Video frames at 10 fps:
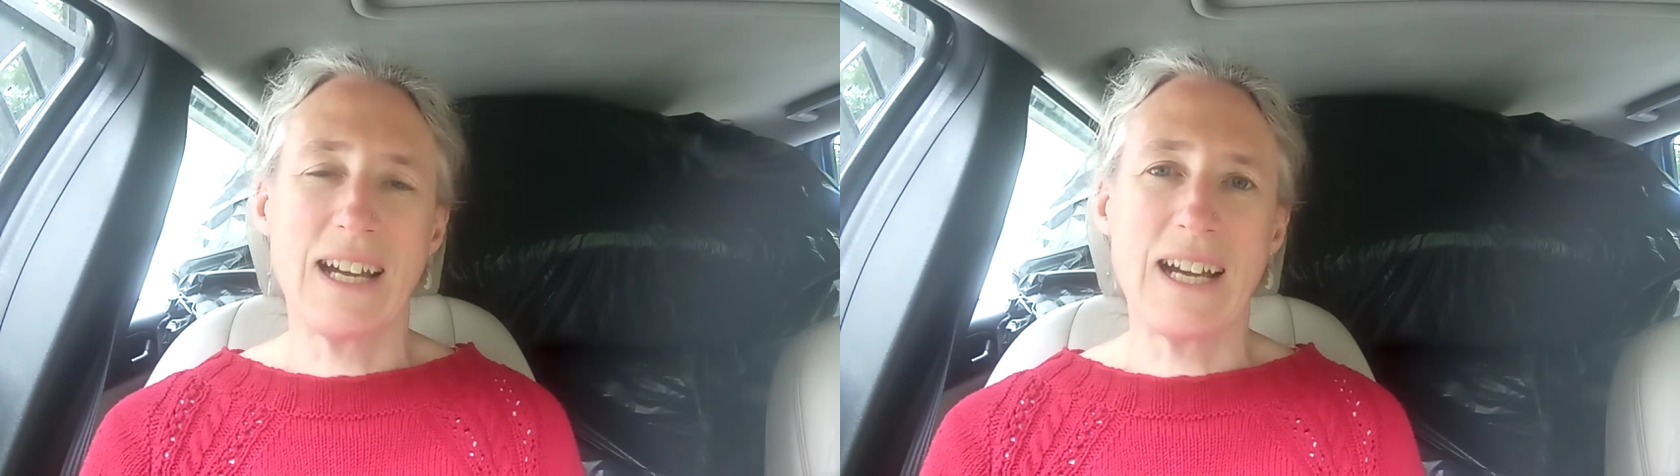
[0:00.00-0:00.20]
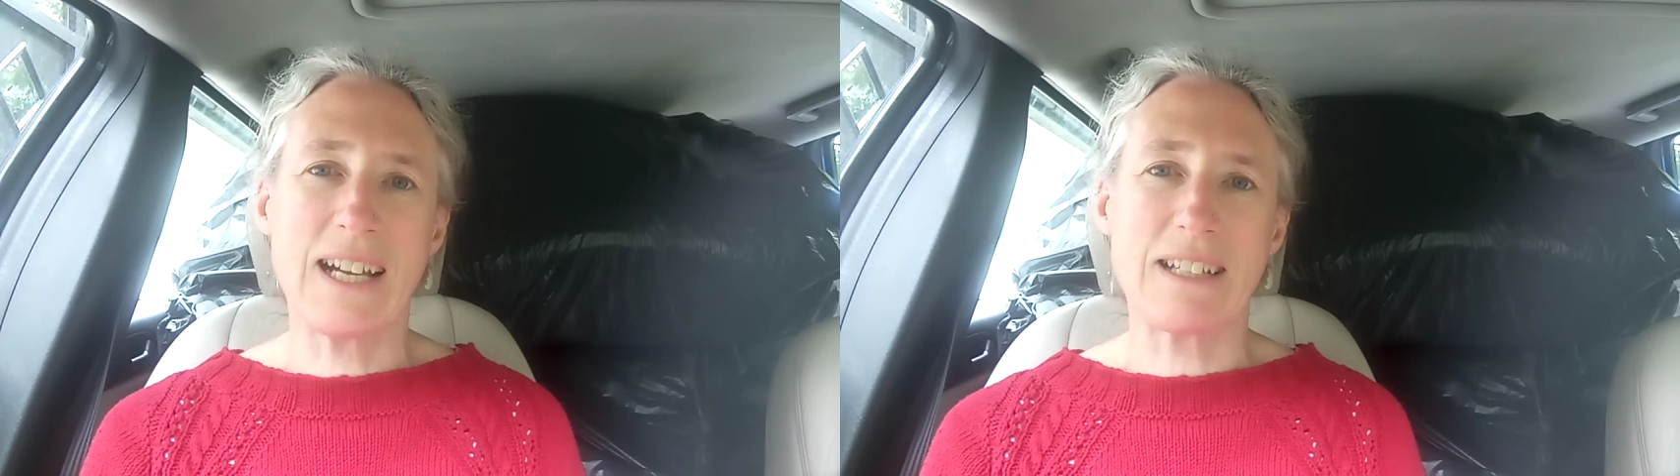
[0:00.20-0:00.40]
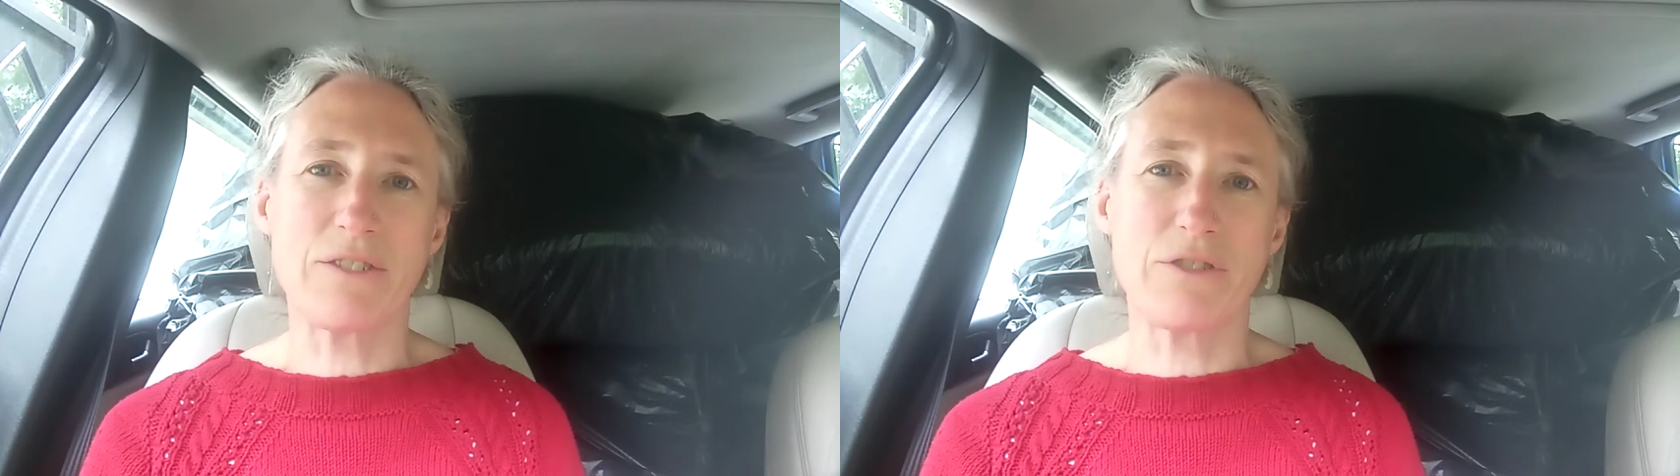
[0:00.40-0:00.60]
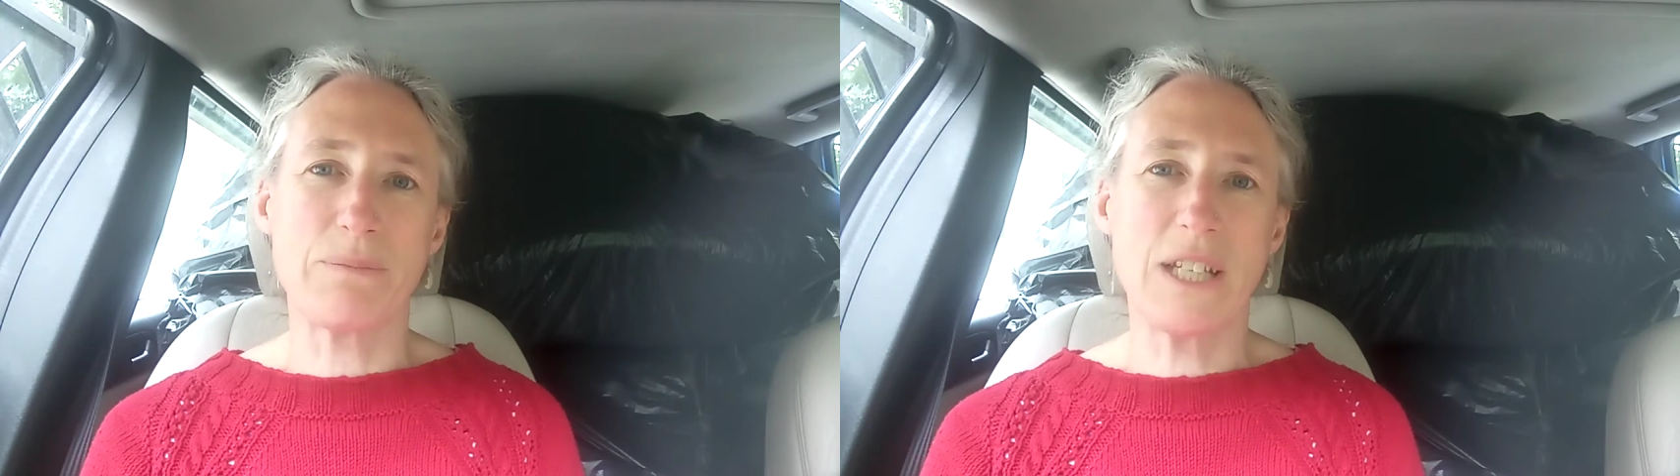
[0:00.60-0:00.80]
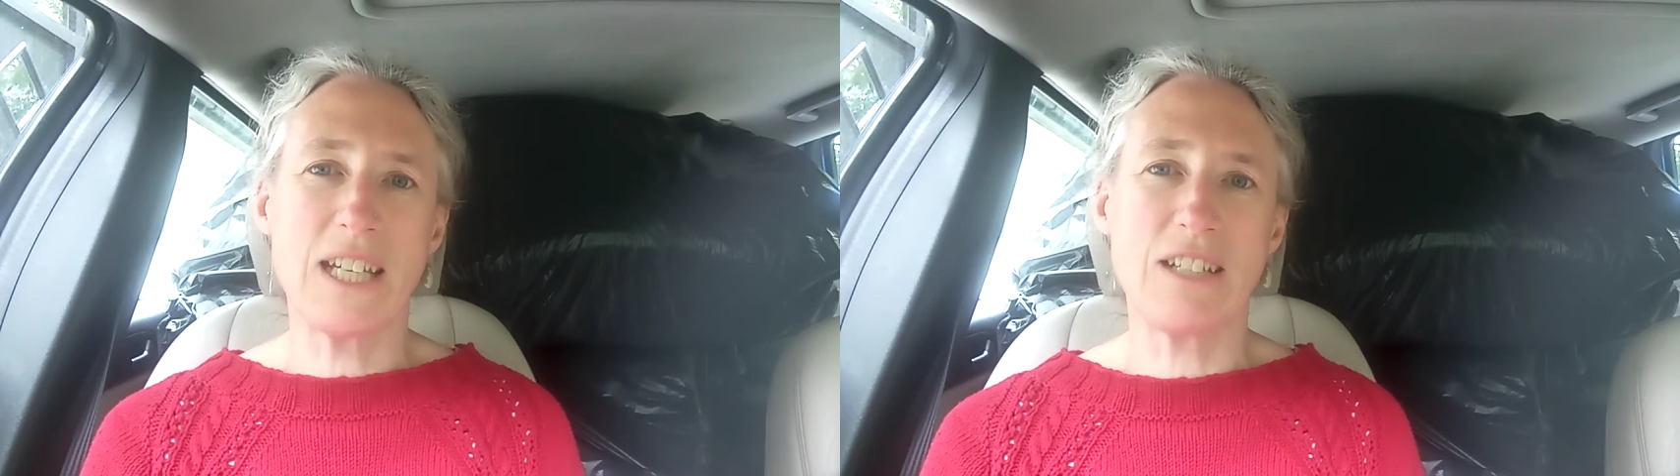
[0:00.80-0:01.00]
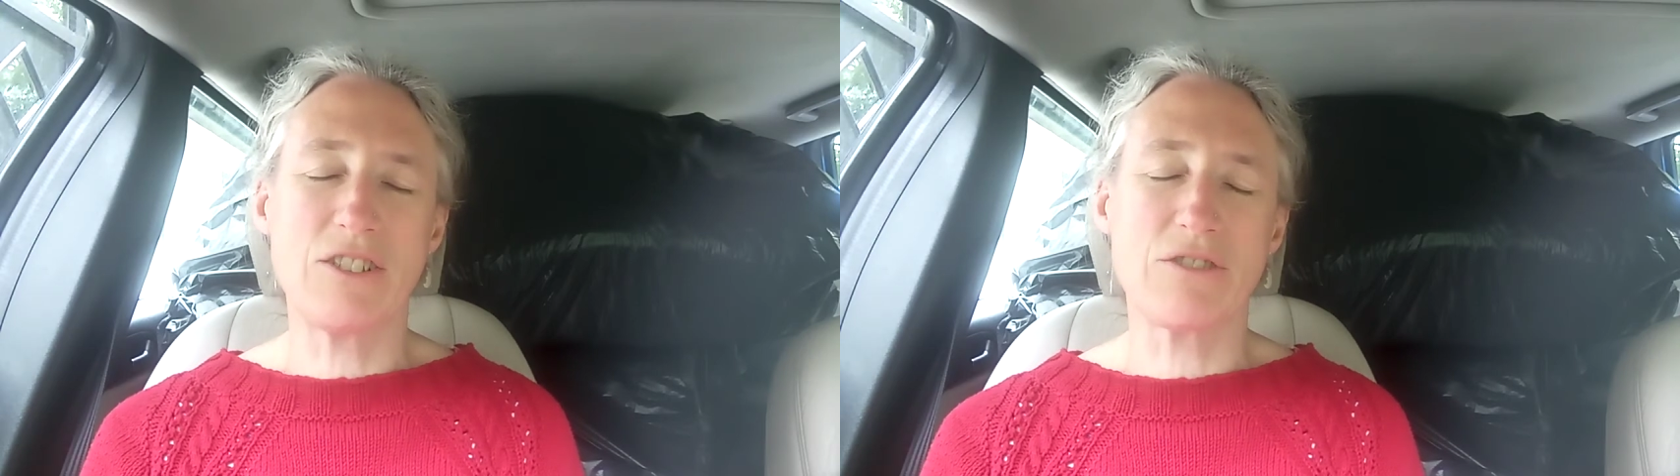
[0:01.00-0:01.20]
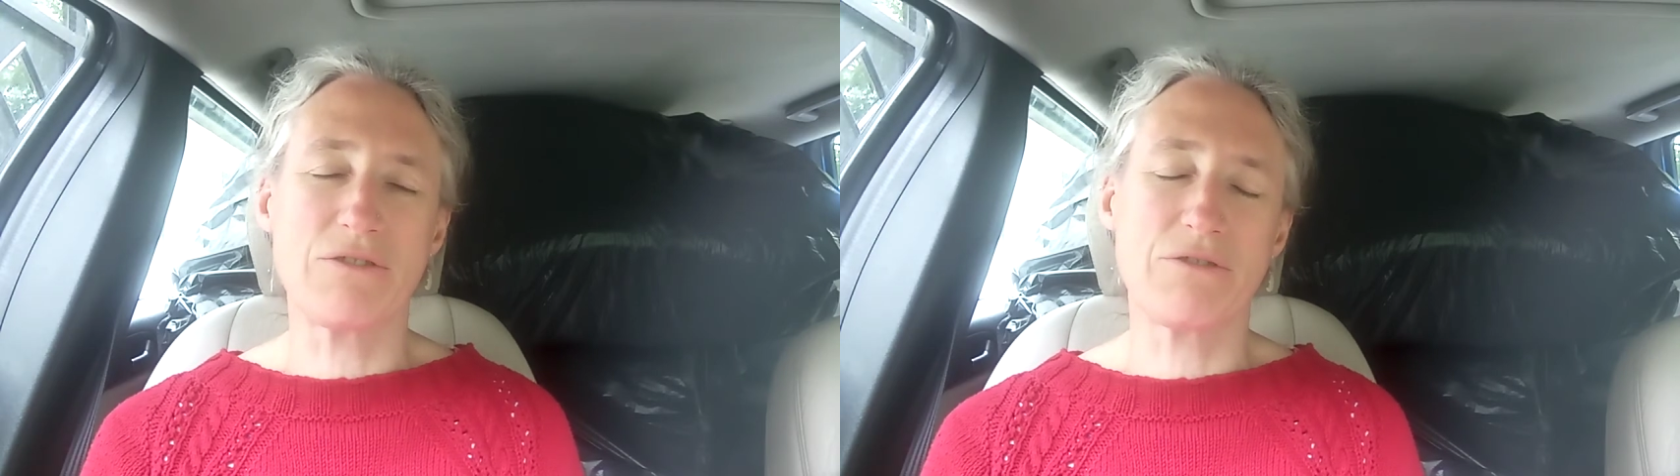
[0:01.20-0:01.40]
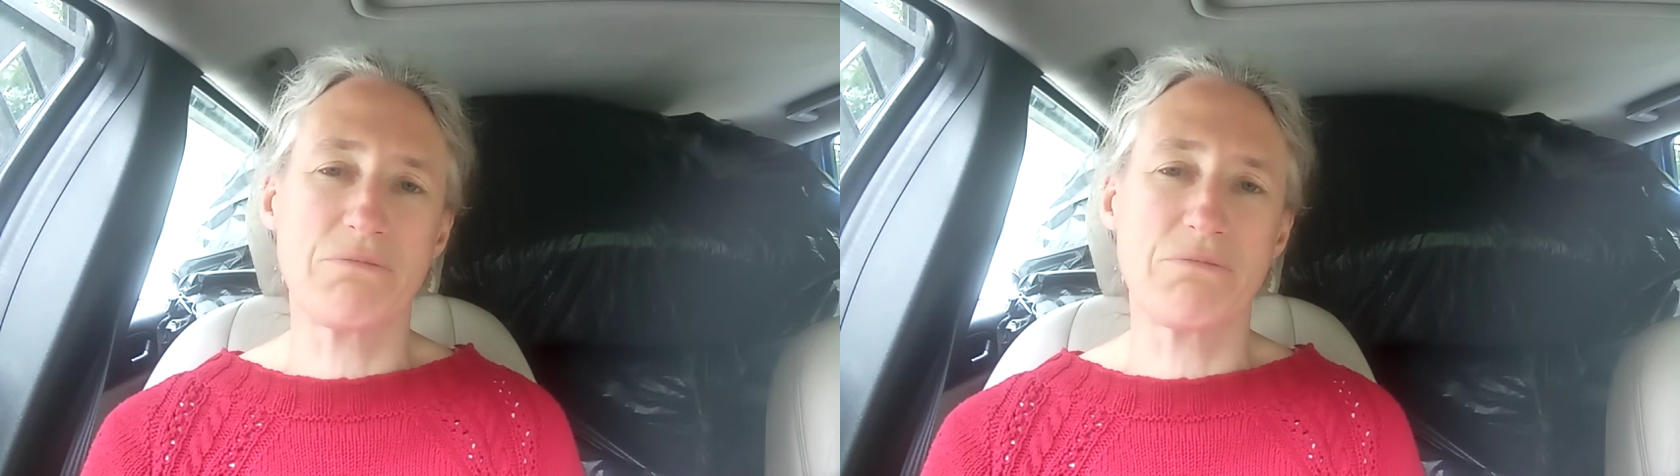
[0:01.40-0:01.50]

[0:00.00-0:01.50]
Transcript: And from the age of